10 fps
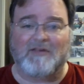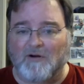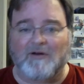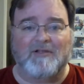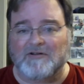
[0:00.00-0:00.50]

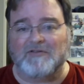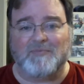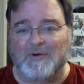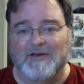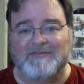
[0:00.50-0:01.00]
they're all under the
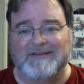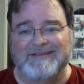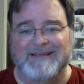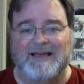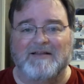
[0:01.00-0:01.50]

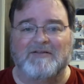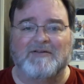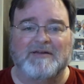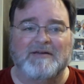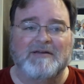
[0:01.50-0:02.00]
president technically,